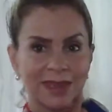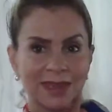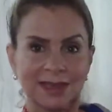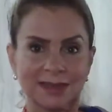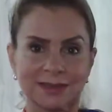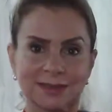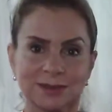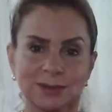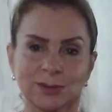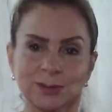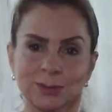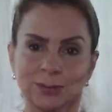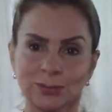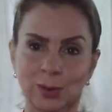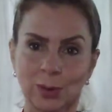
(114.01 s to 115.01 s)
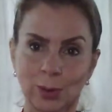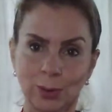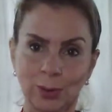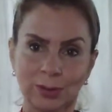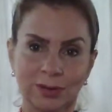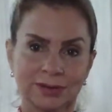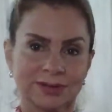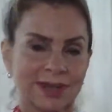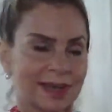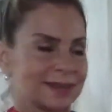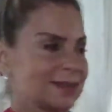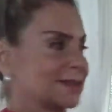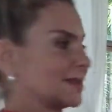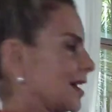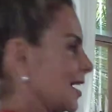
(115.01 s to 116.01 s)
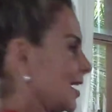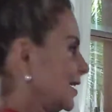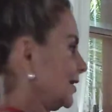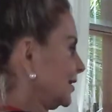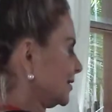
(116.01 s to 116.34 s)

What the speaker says: is to roll side to side.